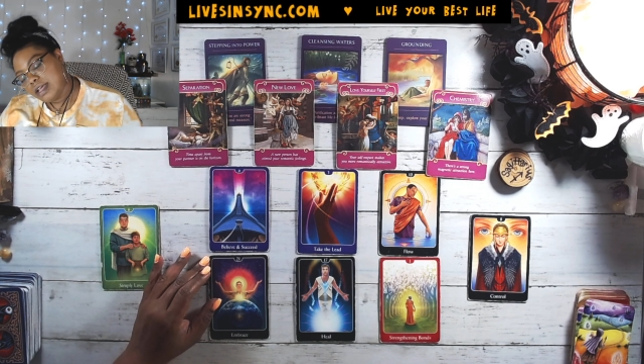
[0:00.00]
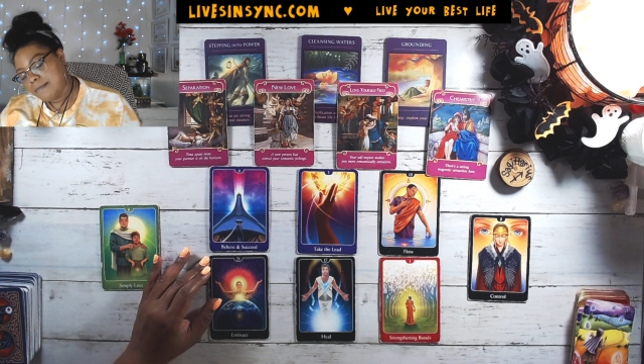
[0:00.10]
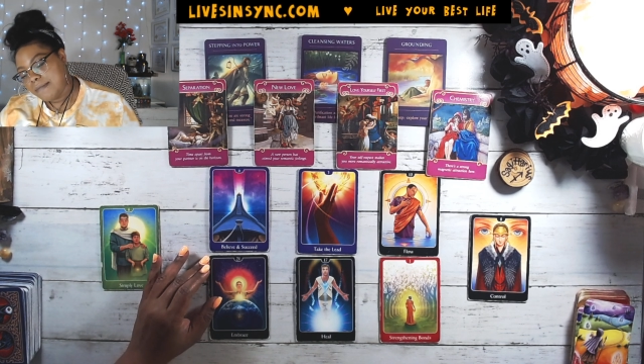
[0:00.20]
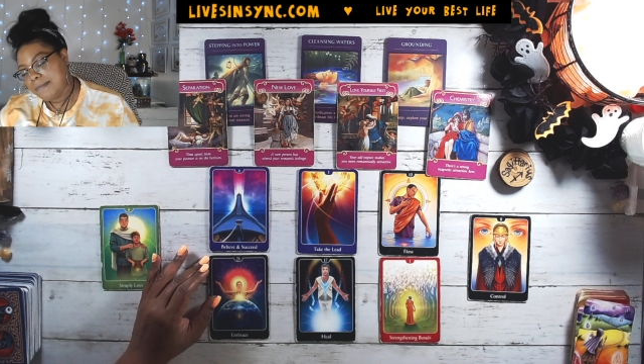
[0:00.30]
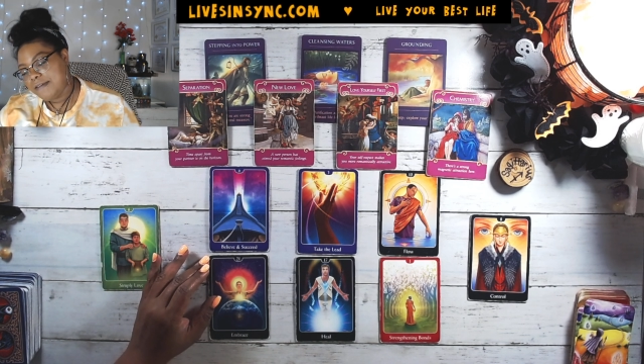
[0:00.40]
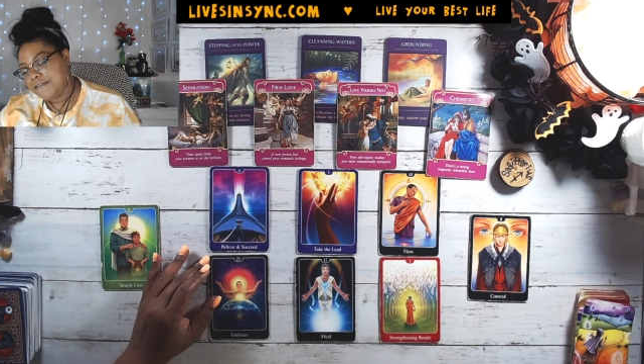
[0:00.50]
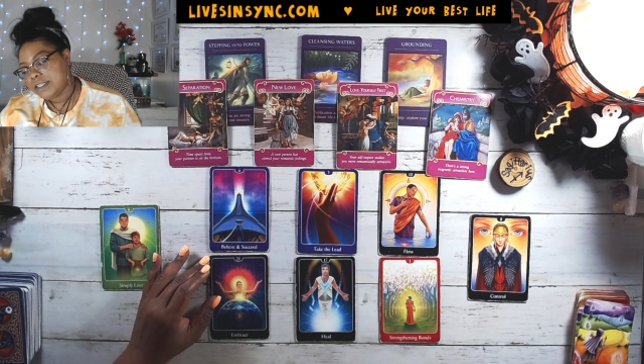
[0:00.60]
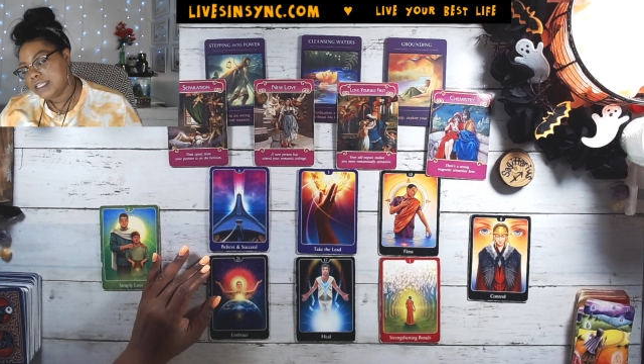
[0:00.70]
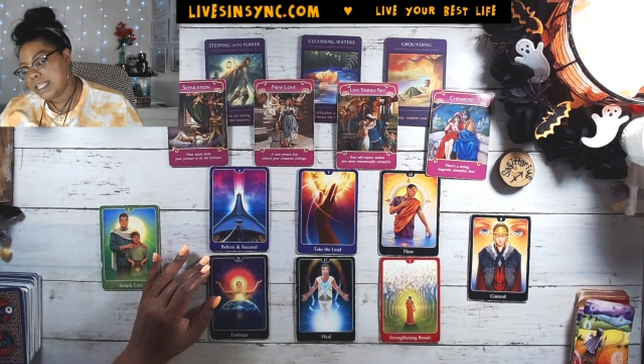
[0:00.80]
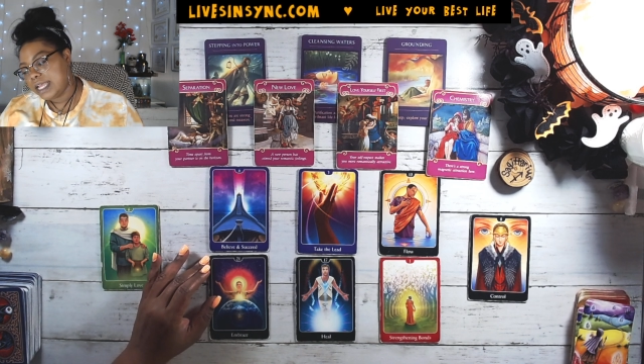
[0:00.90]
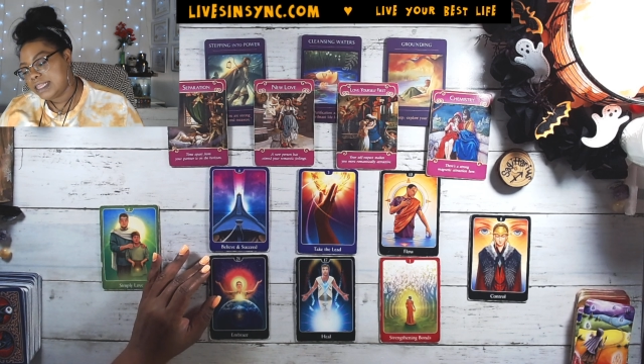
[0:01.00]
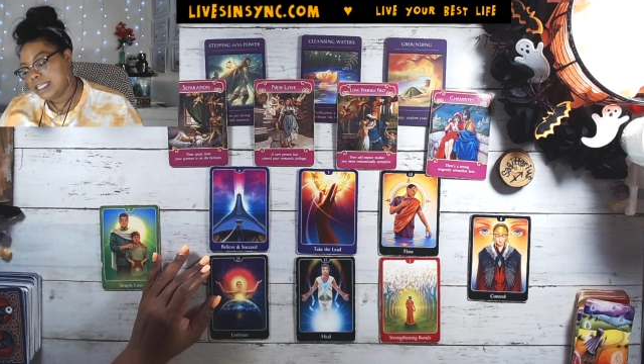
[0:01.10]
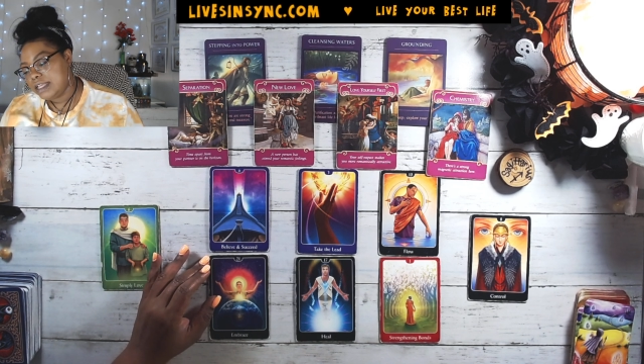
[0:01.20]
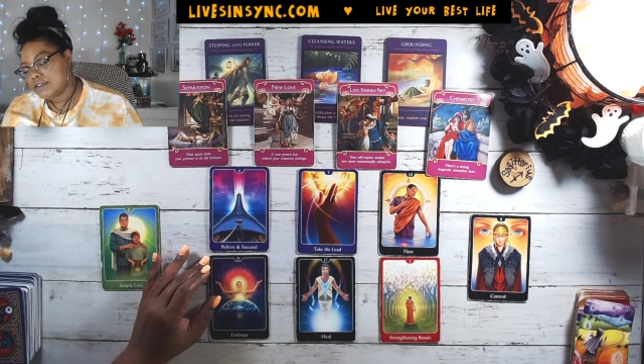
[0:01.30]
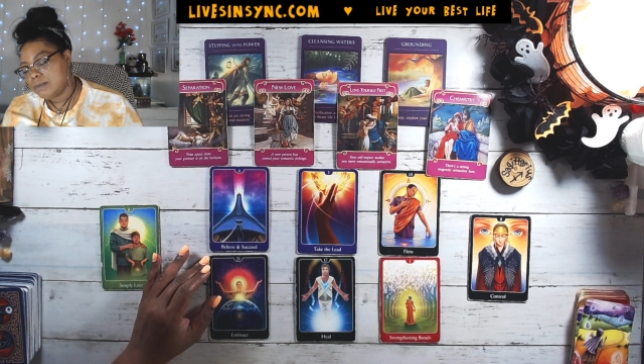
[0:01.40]
maybe feeling like
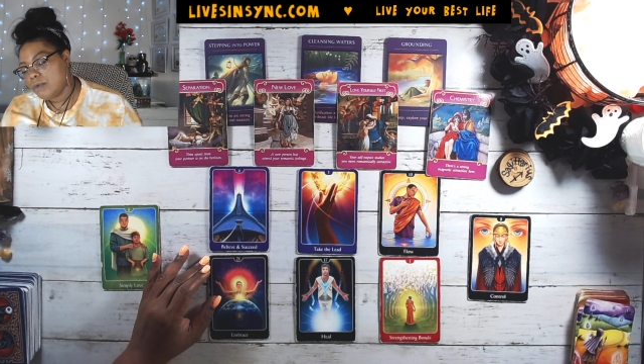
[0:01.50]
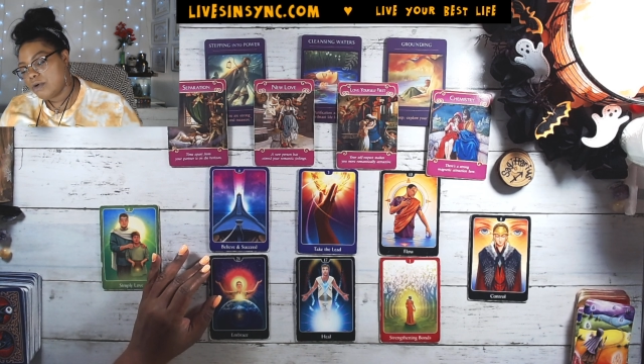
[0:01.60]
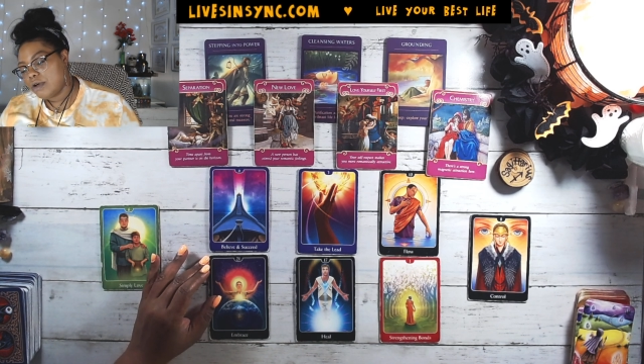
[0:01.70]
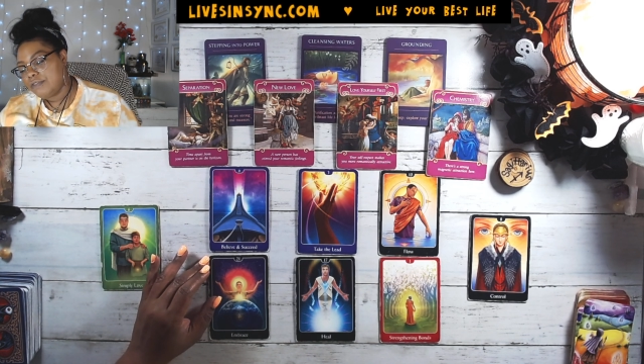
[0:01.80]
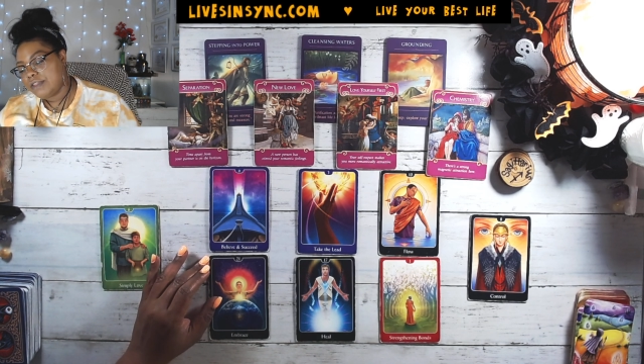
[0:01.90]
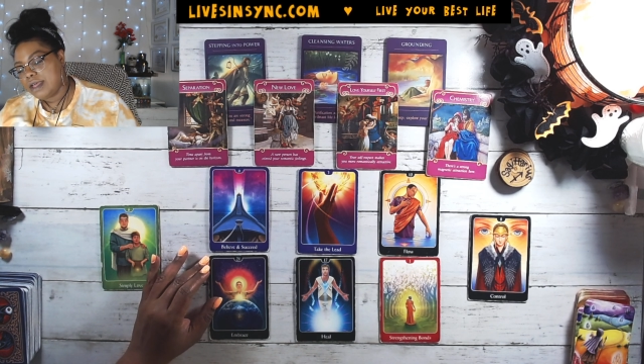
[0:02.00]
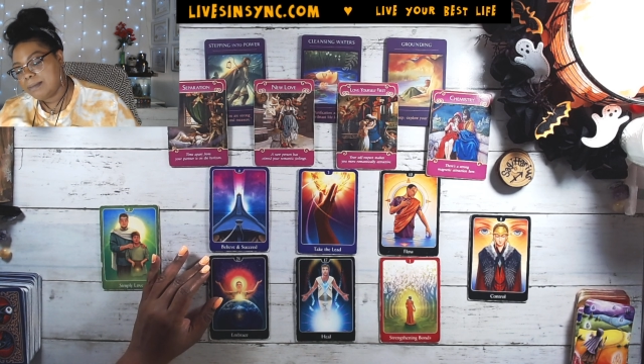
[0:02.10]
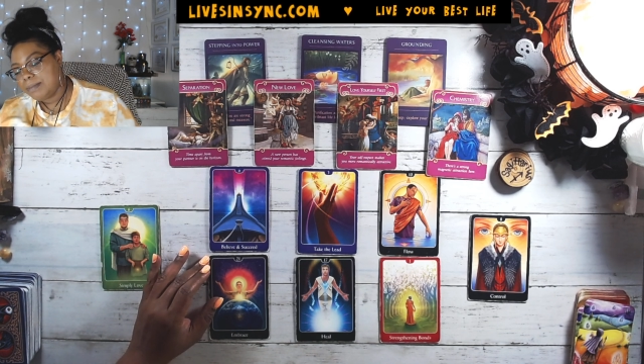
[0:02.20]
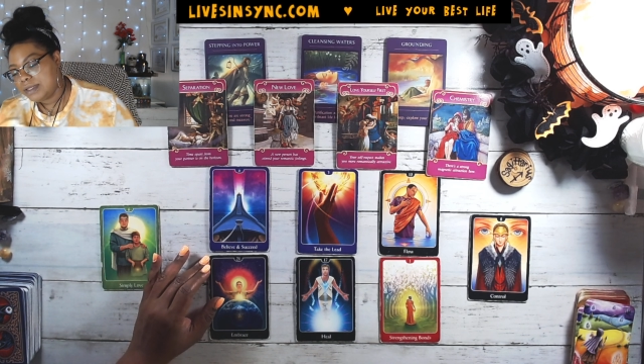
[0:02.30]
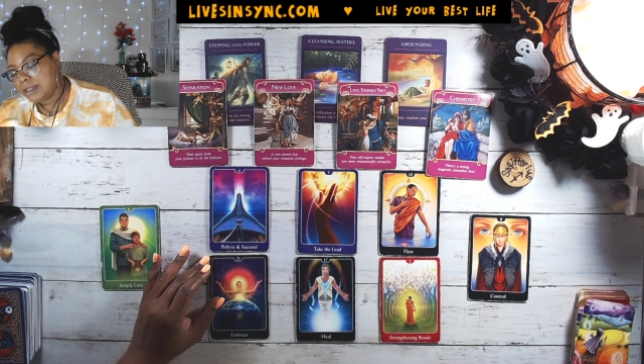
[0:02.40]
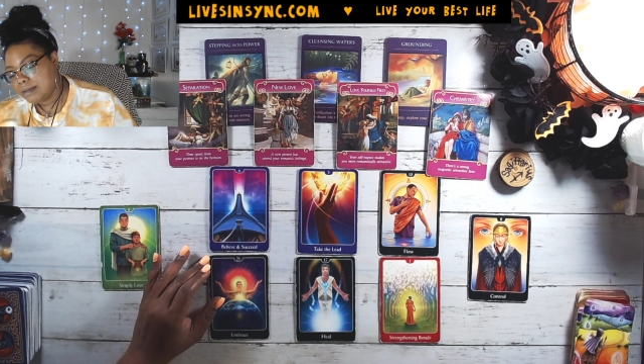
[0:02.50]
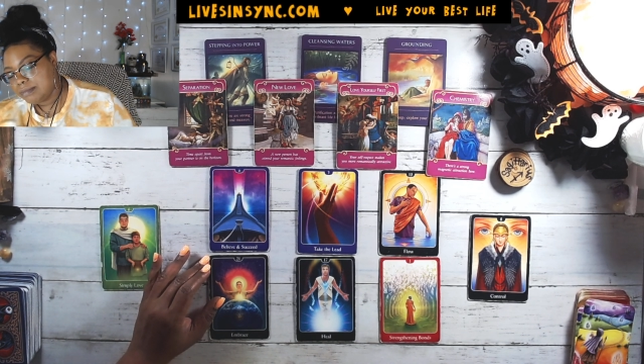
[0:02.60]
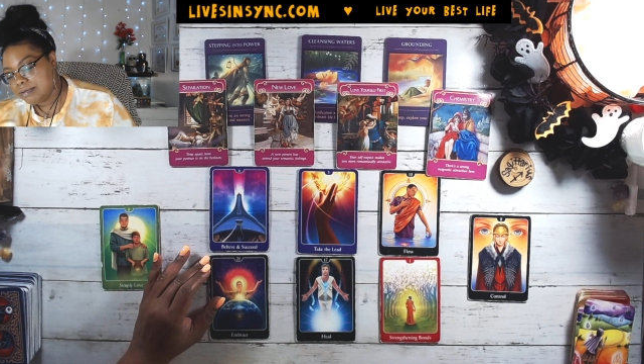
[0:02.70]
things are more on the up and up